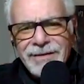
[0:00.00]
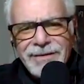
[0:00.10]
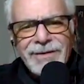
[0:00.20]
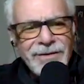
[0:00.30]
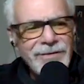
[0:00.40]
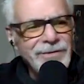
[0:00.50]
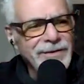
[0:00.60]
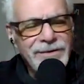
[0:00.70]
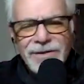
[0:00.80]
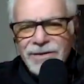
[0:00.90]
you know yeah.
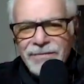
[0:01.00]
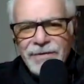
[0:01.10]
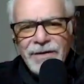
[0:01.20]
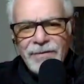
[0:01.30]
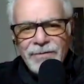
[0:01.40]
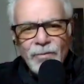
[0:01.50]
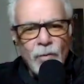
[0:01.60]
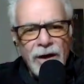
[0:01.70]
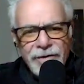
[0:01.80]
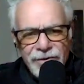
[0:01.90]
and he says if you ever
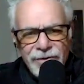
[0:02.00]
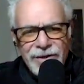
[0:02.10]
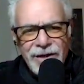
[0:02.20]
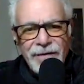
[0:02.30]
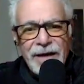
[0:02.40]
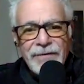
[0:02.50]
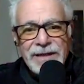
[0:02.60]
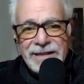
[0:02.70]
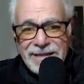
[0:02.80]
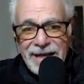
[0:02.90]
watch yourself
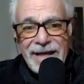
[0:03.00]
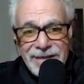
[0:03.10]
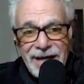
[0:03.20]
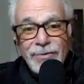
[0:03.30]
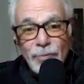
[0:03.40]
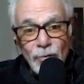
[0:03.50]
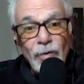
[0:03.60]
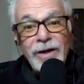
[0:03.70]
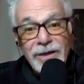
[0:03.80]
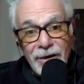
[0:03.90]
having sex that's
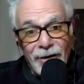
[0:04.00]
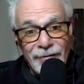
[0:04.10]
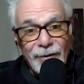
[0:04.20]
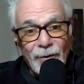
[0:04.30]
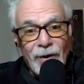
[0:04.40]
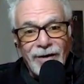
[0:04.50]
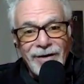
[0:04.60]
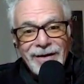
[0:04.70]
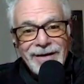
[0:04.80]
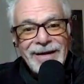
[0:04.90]
really off the
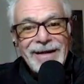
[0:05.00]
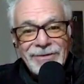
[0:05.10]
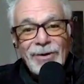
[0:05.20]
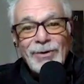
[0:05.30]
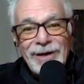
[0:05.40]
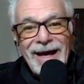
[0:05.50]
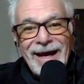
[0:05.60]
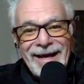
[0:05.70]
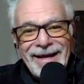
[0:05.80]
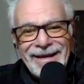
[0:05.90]
wall it's mm-hmm.
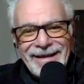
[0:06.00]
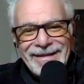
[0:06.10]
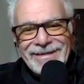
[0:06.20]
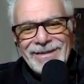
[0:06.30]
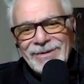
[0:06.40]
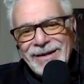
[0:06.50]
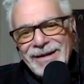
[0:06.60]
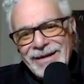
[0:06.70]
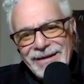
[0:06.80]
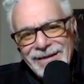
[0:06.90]
okay. It's mm-hmm. okay.
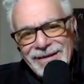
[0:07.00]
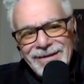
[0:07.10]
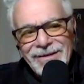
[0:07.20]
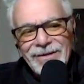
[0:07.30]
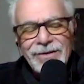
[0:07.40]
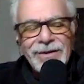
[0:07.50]
Mm-hmm. You know,